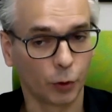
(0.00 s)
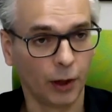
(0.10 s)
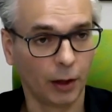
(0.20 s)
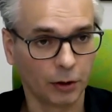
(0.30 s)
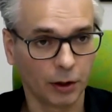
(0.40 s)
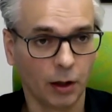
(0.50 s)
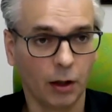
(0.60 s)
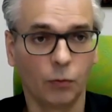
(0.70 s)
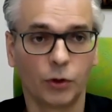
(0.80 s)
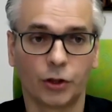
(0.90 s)
comparator
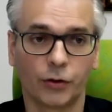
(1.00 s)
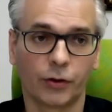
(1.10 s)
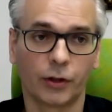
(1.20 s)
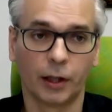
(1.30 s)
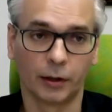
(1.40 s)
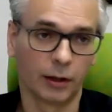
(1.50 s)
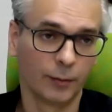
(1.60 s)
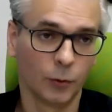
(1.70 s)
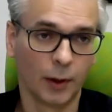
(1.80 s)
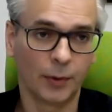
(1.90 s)
arm, which is
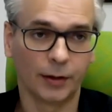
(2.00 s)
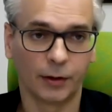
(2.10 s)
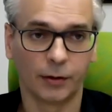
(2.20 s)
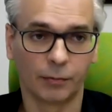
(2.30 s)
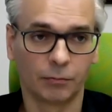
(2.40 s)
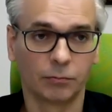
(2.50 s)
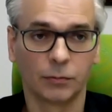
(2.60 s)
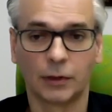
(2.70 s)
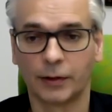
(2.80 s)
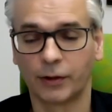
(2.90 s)
adalimumab, as a,
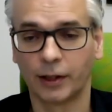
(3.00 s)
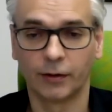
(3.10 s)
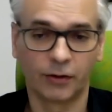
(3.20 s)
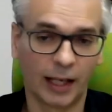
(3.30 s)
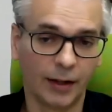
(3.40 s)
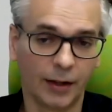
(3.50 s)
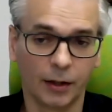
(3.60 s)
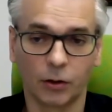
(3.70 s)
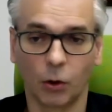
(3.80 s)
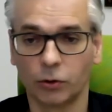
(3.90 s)
let's say,
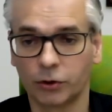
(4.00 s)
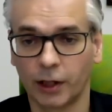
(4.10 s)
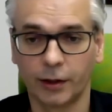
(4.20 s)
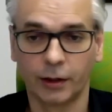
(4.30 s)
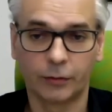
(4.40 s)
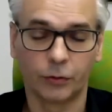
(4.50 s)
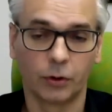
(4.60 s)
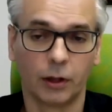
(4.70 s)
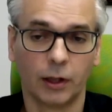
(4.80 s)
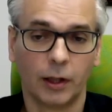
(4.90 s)
gold standard
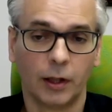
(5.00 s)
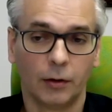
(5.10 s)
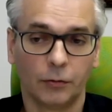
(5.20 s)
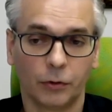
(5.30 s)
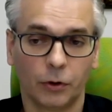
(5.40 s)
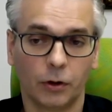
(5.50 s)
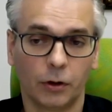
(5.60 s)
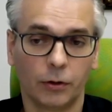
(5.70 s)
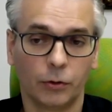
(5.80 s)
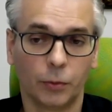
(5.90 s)
for
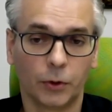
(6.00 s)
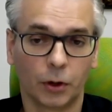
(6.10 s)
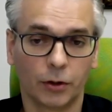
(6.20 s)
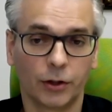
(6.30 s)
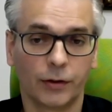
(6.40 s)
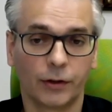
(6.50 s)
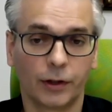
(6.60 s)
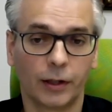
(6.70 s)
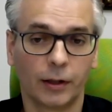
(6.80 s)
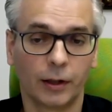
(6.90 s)
rheumatologists
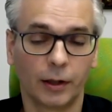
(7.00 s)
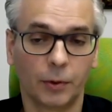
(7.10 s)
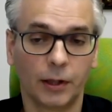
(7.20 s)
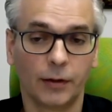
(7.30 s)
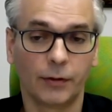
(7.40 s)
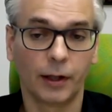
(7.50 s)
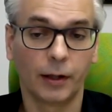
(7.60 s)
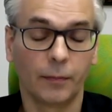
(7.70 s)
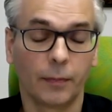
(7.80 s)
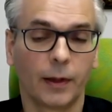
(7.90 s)
in
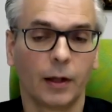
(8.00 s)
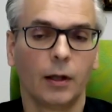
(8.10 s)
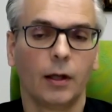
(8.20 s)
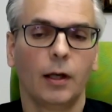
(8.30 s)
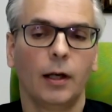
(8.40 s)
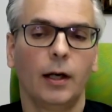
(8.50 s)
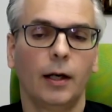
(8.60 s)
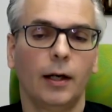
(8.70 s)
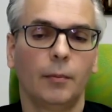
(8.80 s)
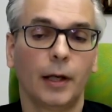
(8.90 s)
PsA.
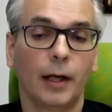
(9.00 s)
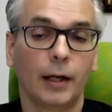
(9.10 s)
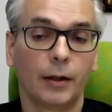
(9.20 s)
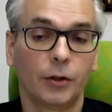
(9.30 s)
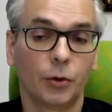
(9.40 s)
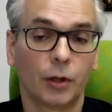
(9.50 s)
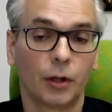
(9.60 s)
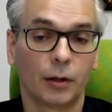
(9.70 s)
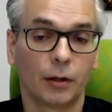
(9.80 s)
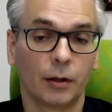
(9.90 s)
And
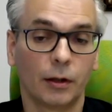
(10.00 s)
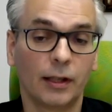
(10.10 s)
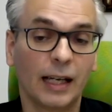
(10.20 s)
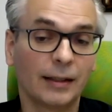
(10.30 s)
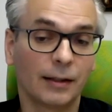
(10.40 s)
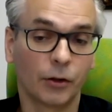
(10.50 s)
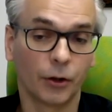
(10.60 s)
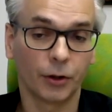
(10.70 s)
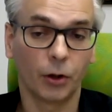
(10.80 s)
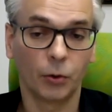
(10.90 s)
it's
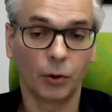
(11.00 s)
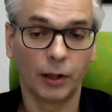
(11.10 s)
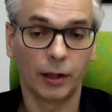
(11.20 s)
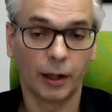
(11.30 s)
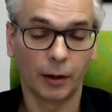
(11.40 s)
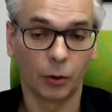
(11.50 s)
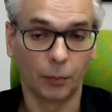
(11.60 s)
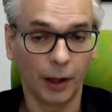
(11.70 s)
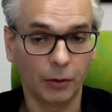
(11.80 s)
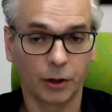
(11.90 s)
not only a
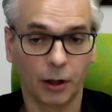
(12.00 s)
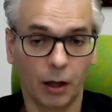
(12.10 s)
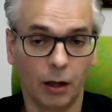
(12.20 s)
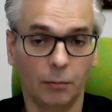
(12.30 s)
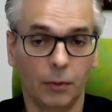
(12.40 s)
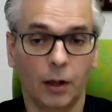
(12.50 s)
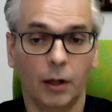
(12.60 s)
comparator arm,